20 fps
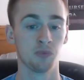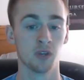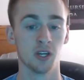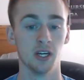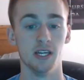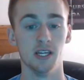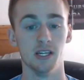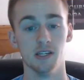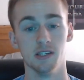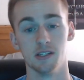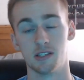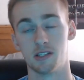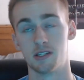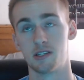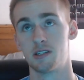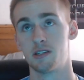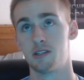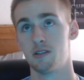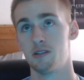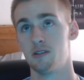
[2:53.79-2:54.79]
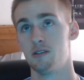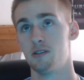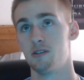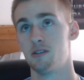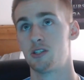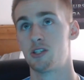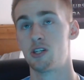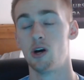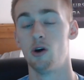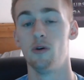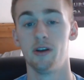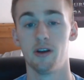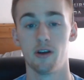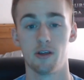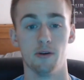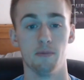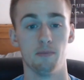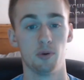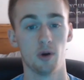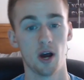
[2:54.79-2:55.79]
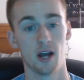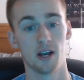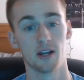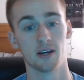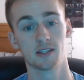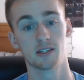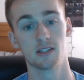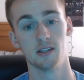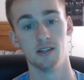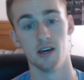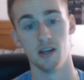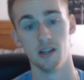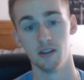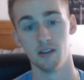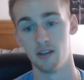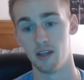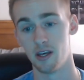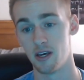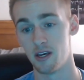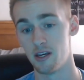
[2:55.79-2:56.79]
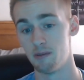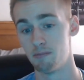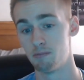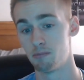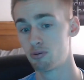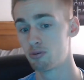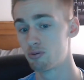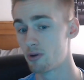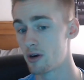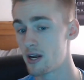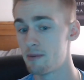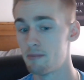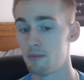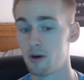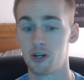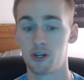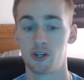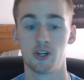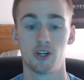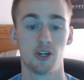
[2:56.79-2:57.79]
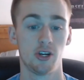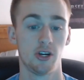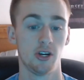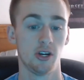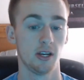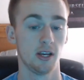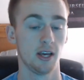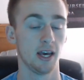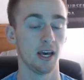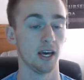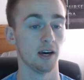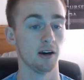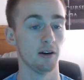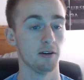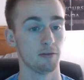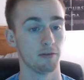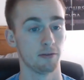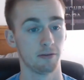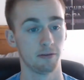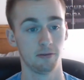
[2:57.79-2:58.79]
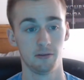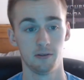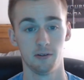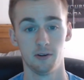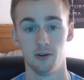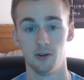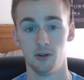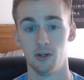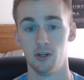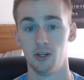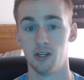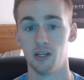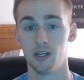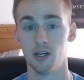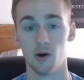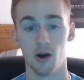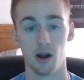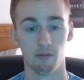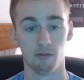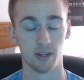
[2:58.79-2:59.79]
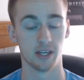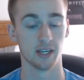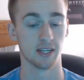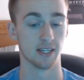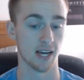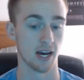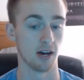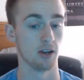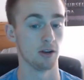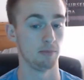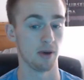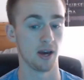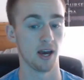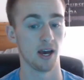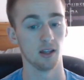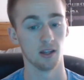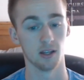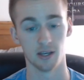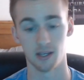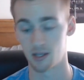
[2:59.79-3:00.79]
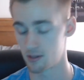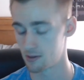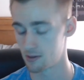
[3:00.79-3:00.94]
is so into their products that they pretty much have everything down to pat, like